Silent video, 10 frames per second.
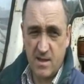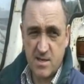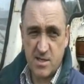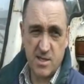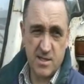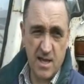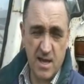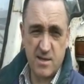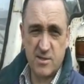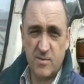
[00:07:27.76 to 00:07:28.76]
Since
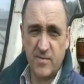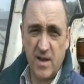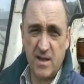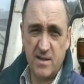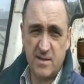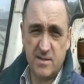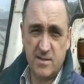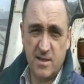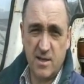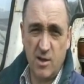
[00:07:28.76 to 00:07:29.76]
then it's done
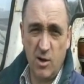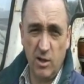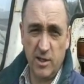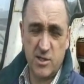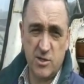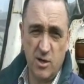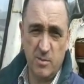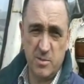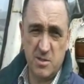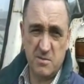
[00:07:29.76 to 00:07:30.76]
various haulage
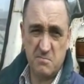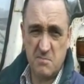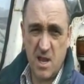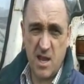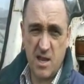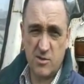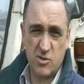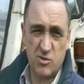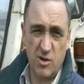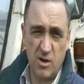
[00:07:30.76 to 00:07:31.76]
jobs, hay and
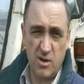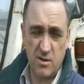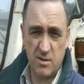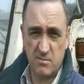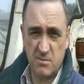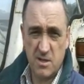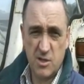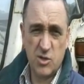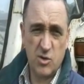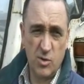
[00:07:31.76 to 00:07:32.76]
straw and
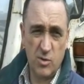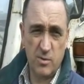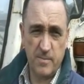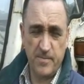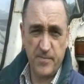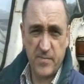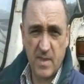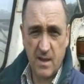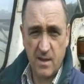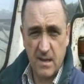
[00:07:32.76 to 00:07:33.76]
stone.
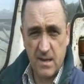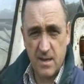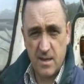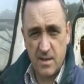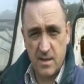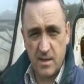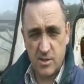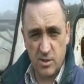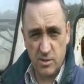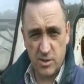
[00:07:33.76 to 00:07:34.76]

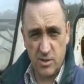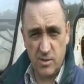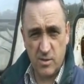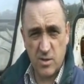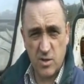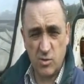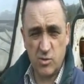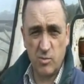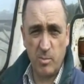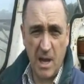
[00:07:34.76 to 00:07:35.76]
It's also
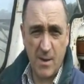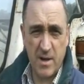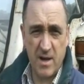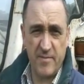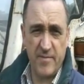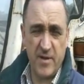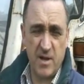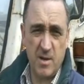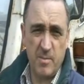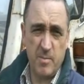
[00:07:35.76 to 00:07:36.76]
done some ploughing. I've
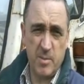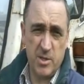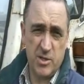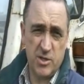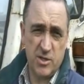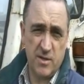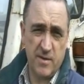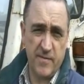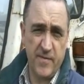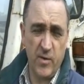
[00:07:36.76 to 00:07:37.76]
purchased
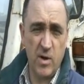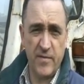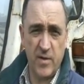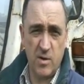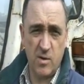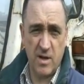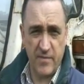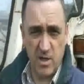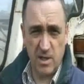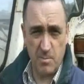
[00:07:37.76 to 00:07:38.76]
a 4-furrow
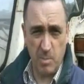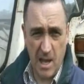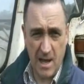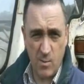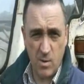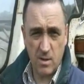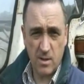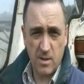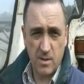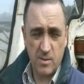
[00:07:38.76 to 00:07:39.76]
Cavernland plough
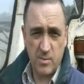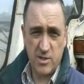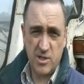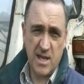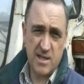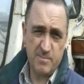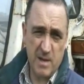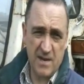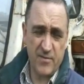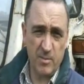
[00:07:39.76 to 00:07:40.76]
which dates
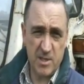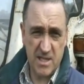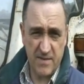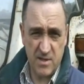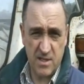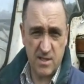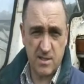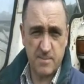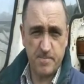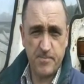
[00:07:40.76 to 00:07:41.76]
back from the 70s,